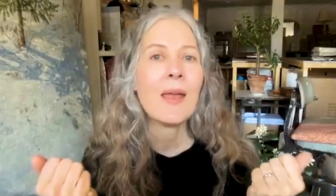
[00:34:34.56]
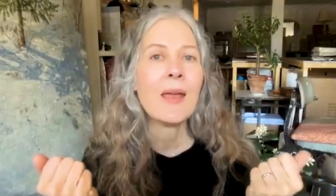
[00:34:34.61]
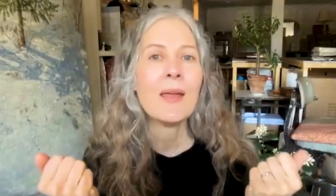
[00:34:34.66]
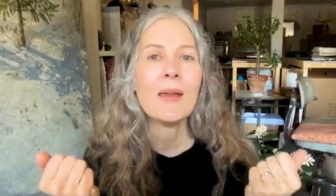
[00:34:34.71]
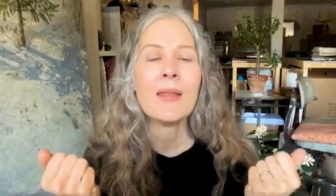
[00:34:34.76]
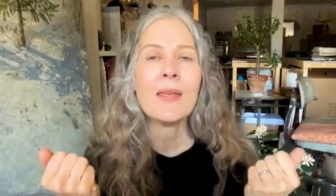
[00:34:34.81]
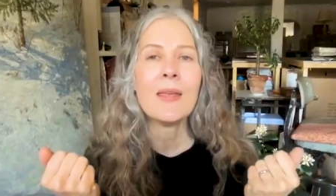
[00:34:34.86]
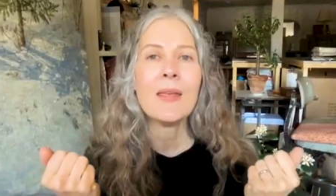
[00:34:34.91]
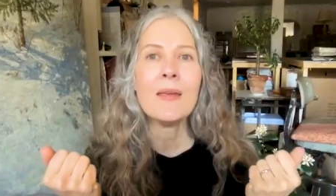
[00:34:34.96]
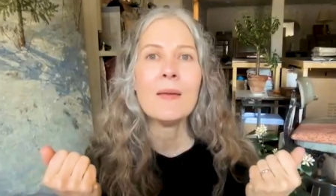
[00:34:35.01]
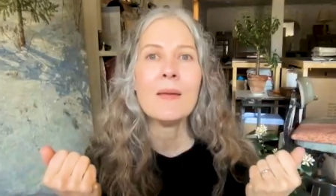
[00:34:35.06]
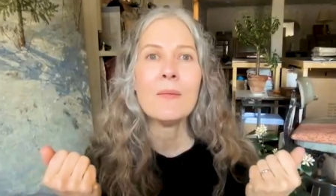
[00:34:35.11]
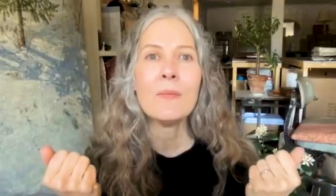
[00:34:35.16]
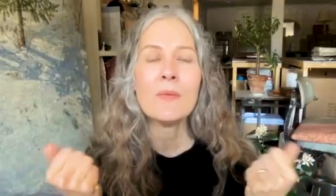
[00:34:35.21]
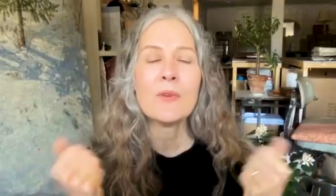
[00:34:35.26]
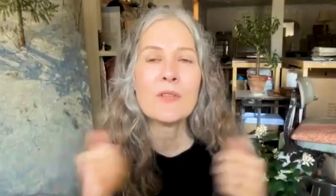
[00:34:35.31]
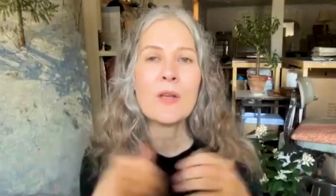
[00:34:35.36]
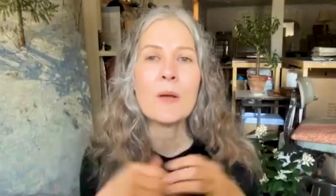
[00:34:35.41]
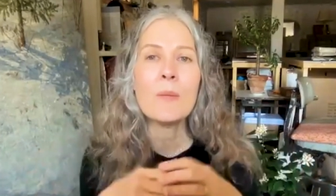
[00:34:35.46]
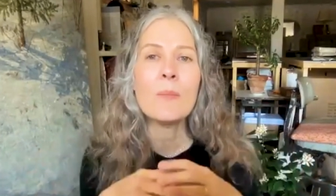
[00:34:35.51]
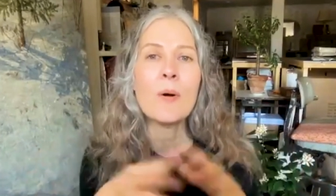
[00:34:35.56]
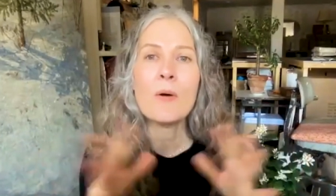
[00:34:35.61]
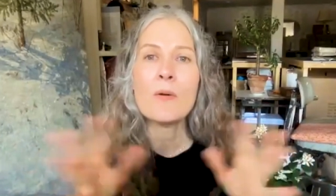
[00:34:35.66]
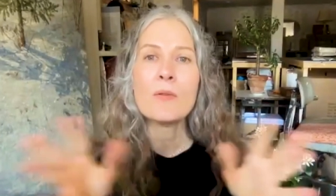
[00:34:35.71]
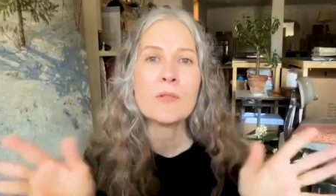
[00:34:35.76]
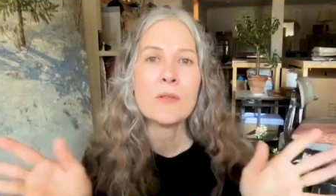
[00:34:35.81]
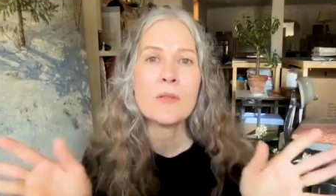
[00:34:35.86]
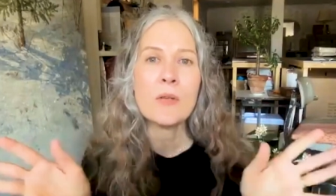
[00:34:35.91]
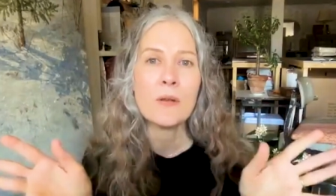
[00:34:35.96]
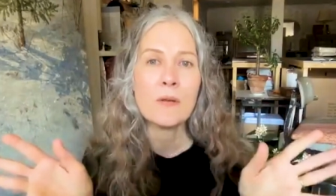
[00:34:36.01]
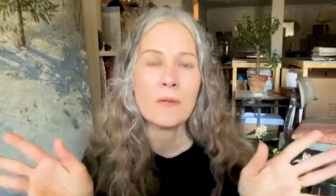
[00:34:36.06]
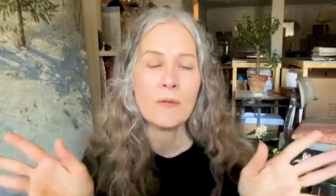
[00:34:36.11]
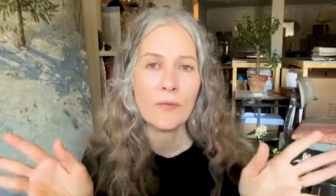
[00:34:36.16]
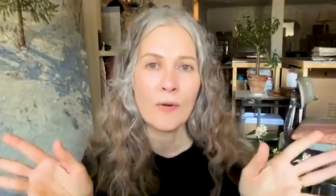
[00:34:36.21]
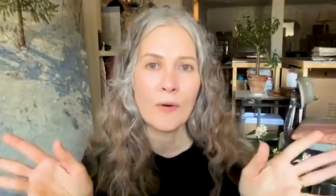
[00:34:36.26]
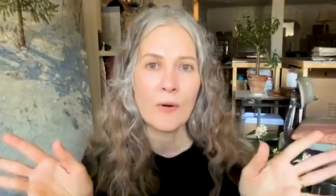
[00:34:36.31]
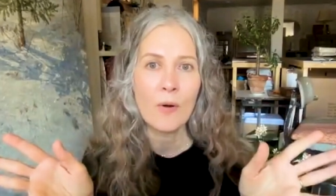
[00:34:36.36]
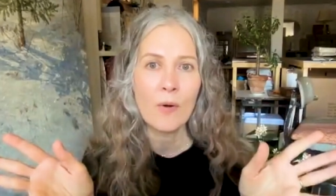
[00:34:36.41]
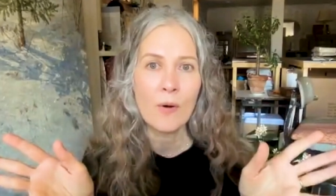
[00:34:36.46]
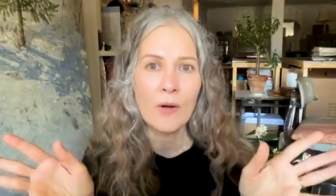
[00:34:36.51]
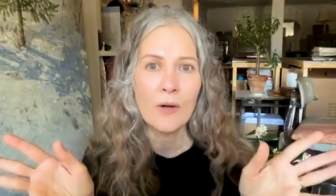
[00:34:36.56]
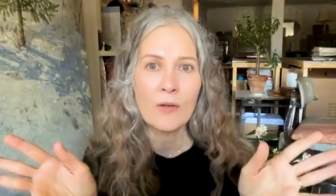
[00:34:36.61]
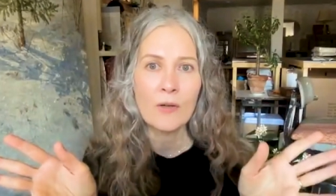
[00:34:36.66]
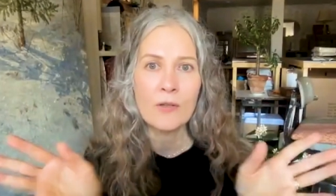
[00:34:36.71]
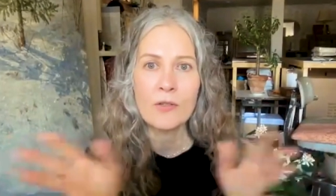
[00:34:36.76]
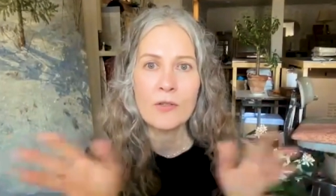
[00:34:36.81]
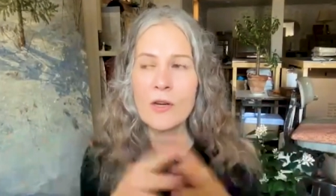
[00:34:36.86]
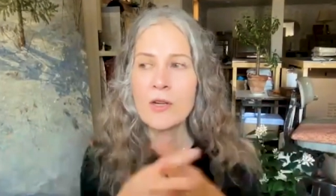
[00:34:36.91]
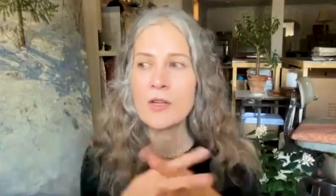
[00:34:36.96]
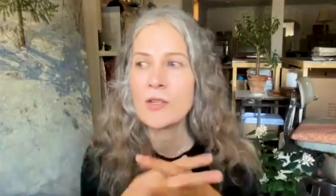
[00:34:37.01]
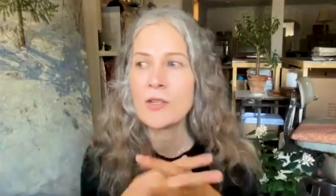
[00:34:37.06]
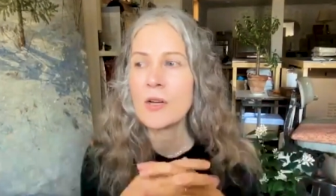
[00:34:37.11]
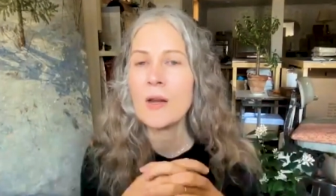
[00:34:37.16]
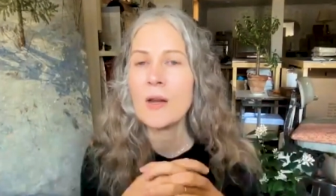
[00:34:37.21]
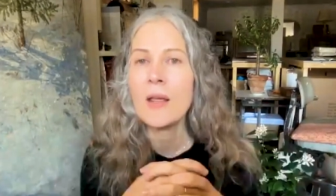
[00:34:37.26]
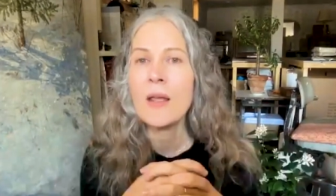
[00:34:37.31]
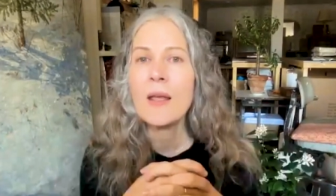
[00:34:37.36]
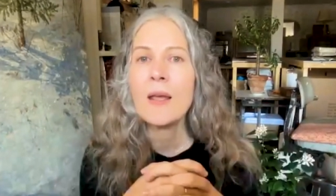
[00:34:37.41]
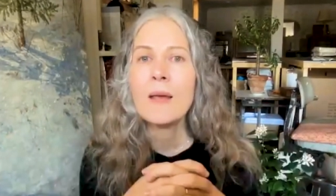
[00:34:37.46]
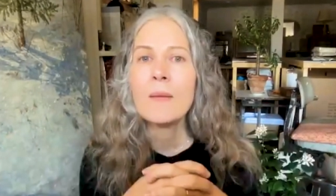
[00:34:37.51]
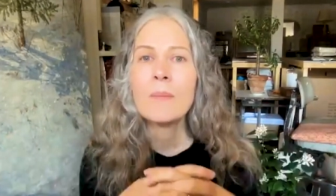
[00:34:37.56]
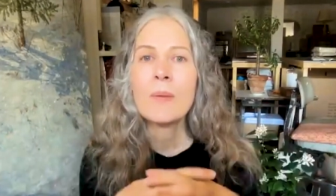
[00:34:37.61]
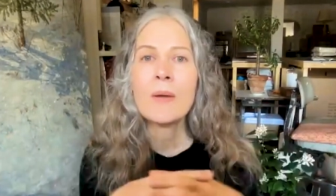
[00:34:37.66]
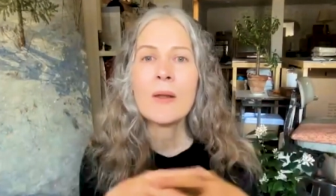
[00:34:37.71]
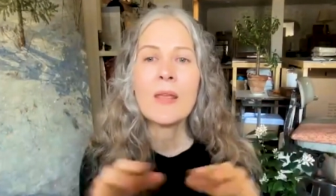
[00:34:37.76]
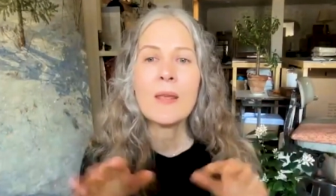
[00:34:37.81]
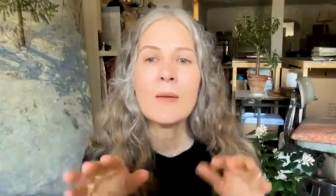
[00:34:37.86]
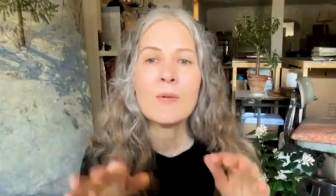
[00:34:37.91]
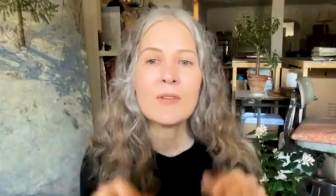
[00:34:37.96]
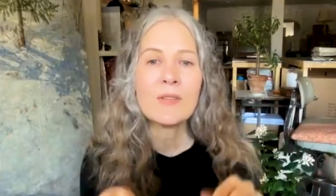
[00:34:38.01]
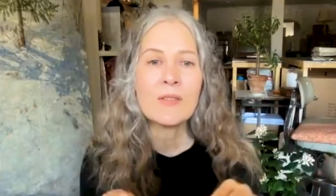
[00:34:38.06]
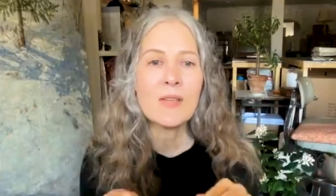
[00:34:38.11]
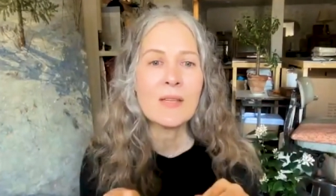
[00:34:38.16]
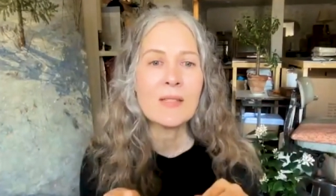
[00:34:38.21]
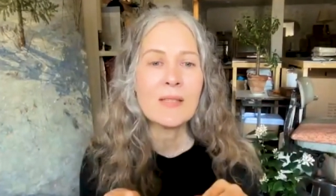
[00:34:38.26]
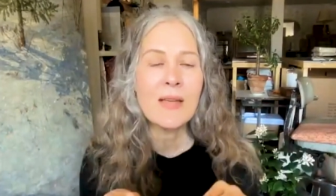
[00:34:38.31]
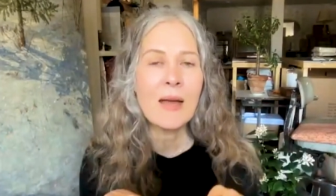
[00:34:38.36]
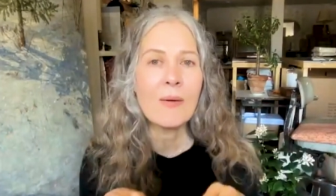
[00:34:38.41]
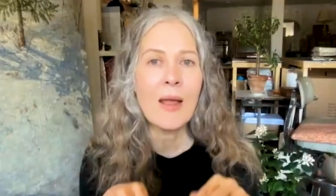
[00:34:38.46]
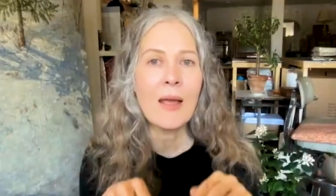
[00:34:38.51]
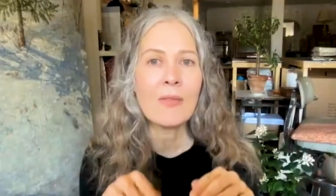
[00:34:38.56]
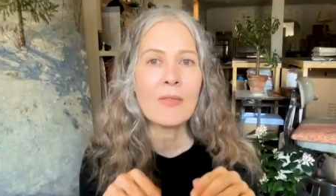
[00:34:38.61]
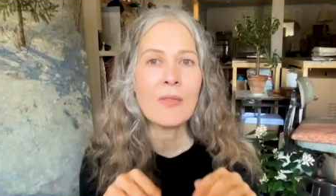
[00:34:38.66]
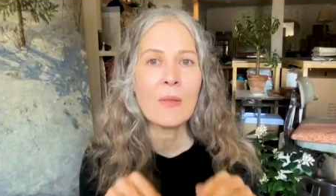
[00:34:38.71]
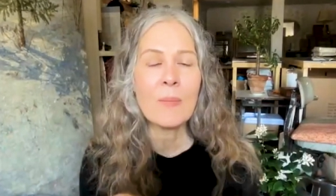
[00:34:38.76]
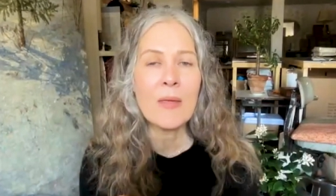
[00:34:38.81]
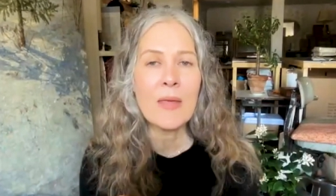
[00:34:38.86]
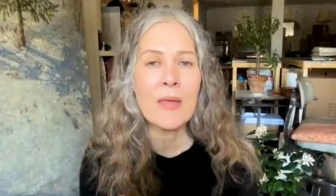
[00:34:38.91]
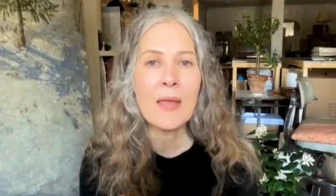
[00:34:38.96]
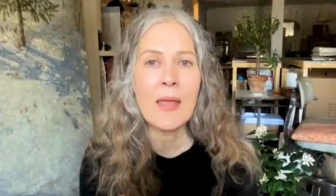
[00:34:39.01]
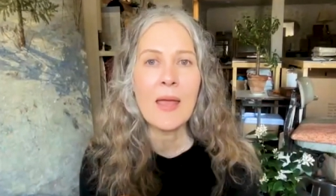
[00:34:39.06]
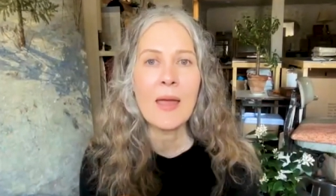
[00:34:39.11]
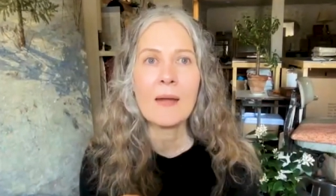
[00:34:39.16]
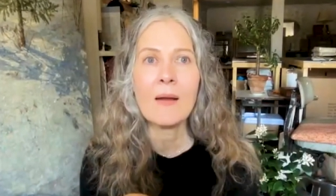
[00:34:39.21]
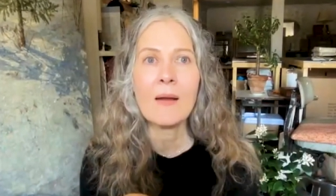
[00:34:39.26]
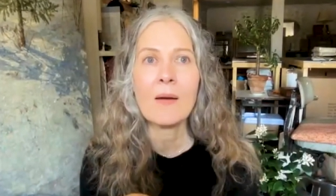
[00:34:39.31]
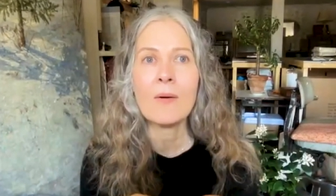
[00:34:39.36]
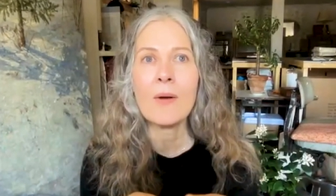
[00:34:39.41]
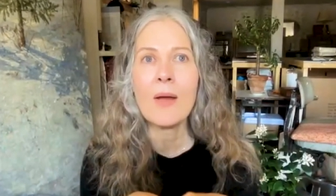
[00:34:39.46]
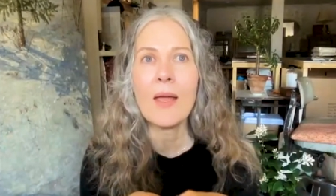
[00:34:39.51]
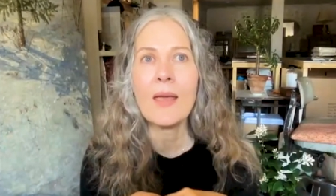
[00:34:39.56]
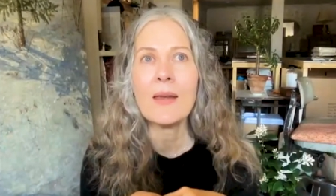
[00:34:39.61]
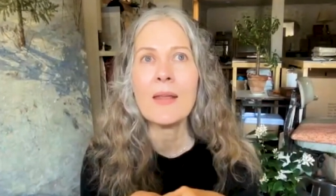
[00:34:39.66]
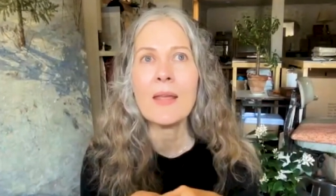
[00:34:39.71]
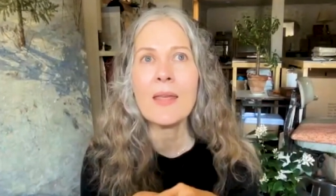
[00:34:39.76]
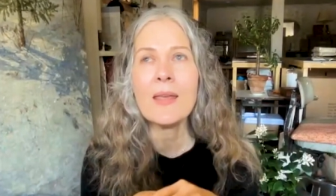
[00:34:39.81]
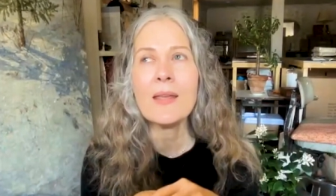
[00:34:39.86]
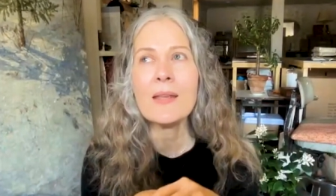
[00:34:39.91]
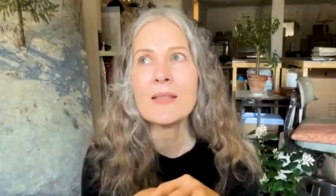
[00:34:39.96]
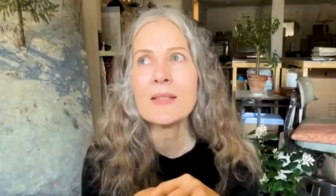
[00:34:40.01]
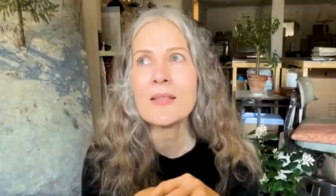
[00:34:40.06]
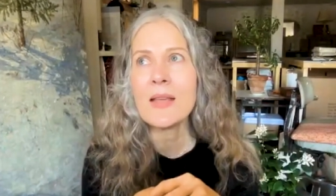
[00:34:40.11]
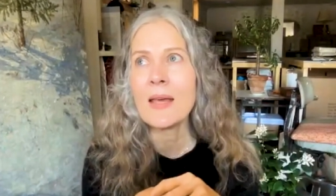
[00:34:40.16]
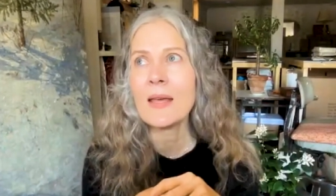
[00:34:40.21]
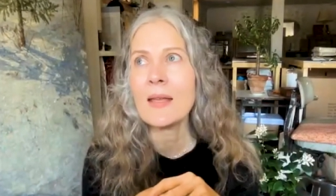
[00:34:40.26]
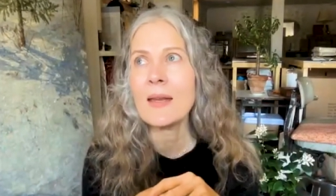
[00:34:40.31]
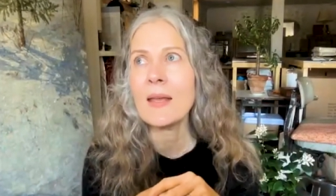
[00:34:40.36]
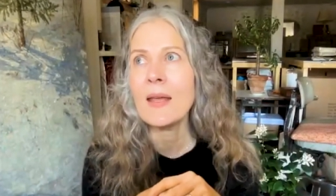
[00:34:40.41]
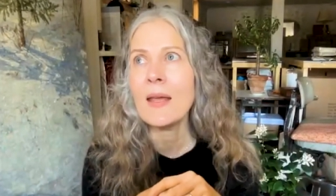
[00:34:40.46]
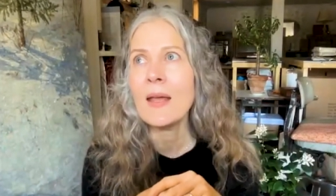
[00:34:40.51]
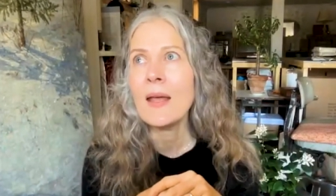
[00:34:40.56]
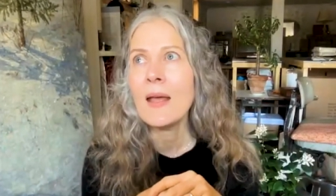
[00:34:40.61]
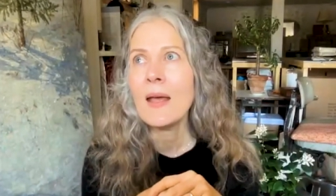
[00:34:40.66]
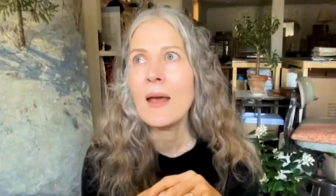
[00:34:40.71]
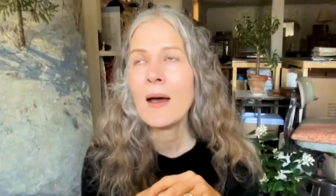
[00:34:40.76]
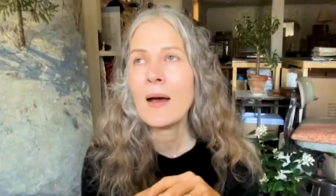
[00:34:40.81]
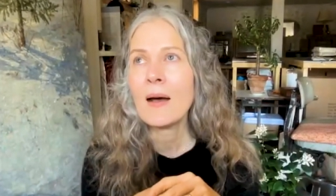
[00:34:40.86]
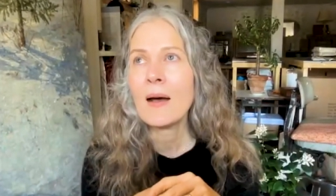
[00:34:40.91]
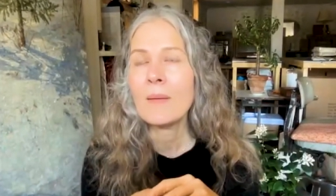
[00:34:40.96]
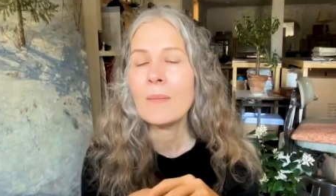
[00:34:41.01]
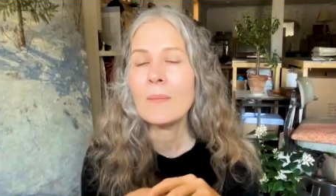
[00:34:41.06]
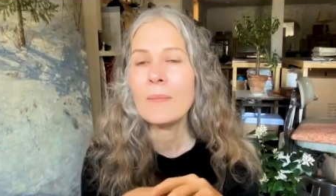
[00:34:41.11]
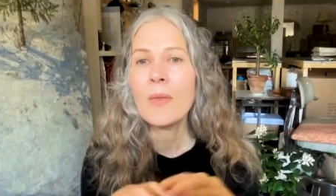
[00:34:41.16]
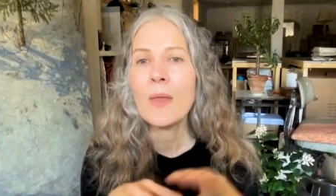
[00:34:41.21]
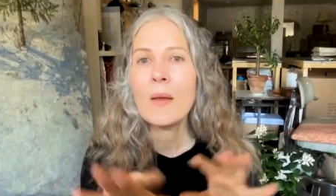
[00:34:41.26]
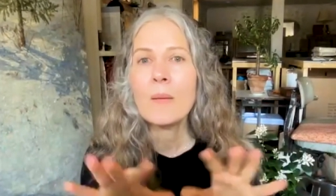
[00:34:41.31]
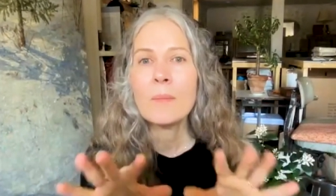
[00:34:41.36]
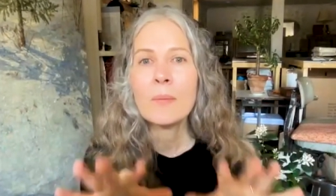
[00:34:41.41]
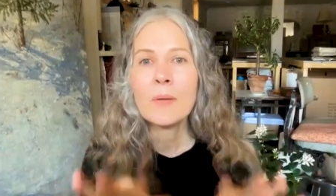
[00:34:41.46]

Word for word: and he was composing for orchestration but he would sit down at the piano and he said um,